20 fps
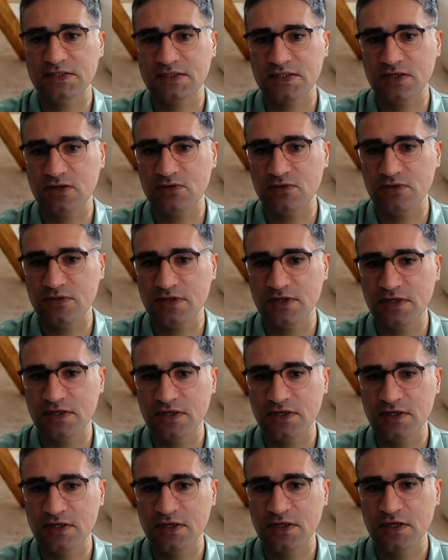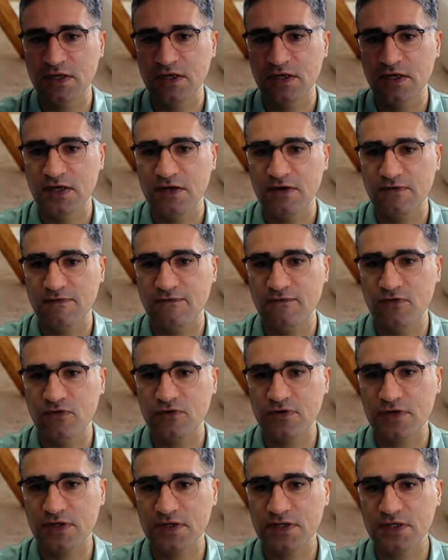it's only
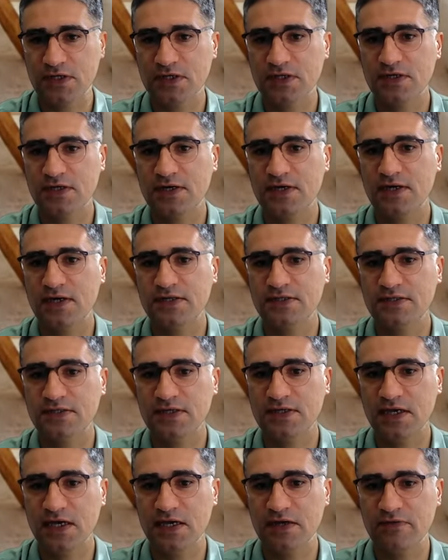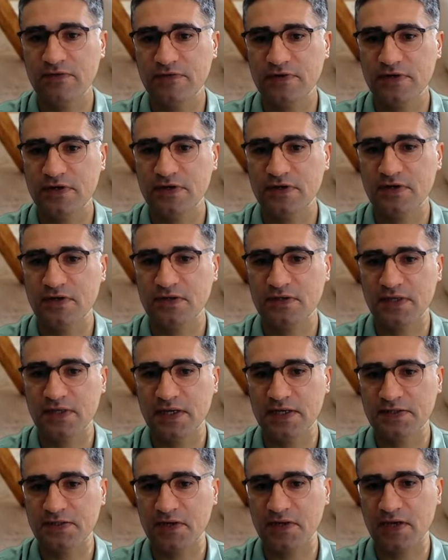working on the area
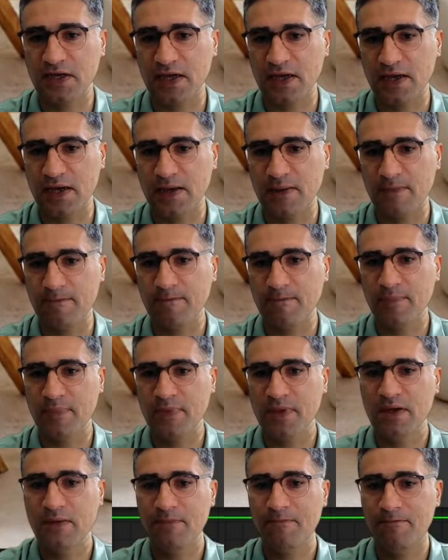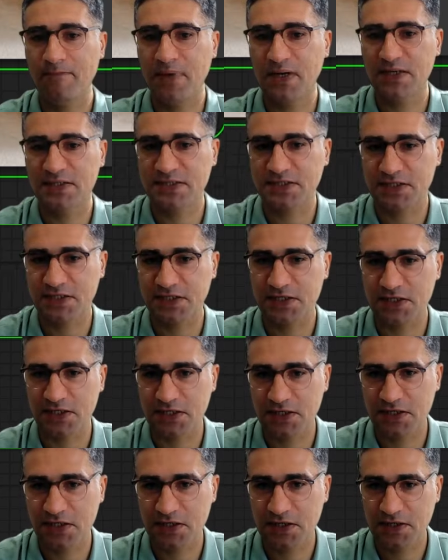that I am masking,
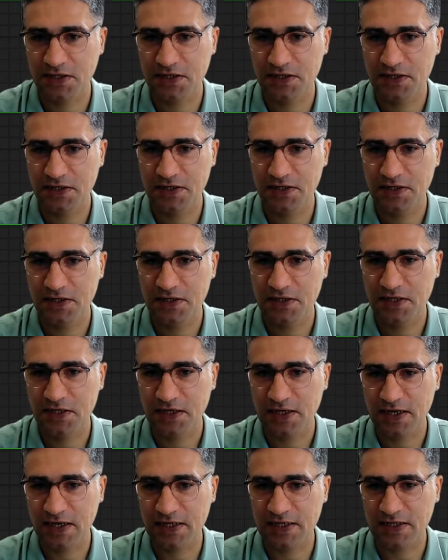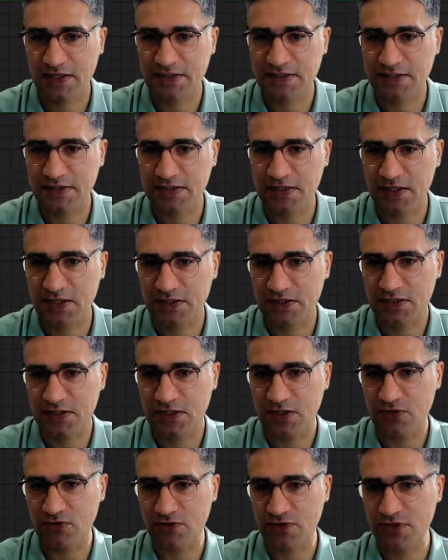and it's not
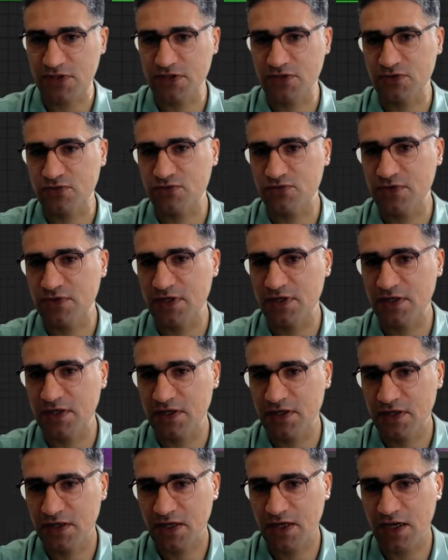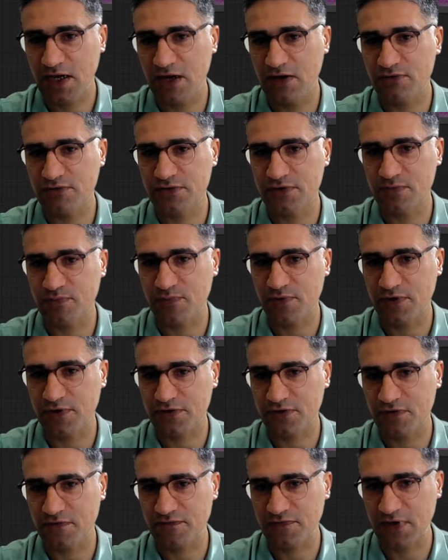looking to the outer
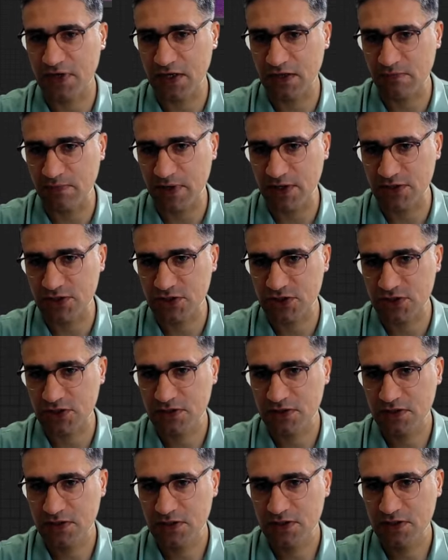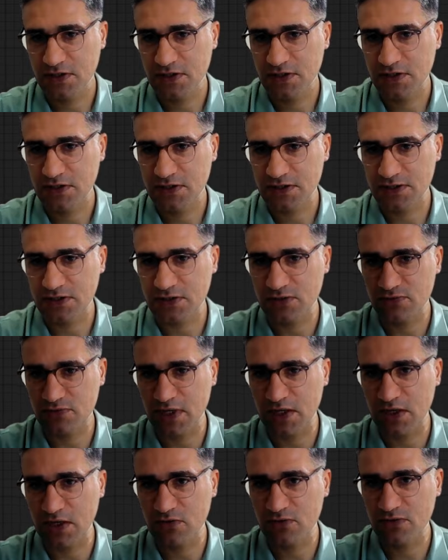part of the image. So
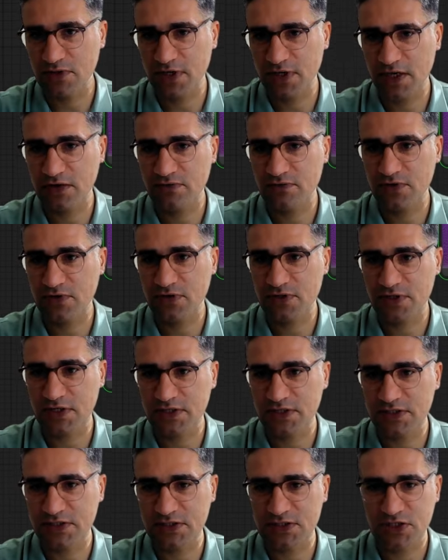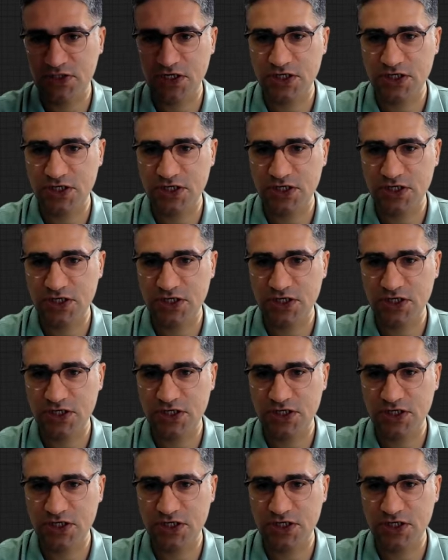the only area that is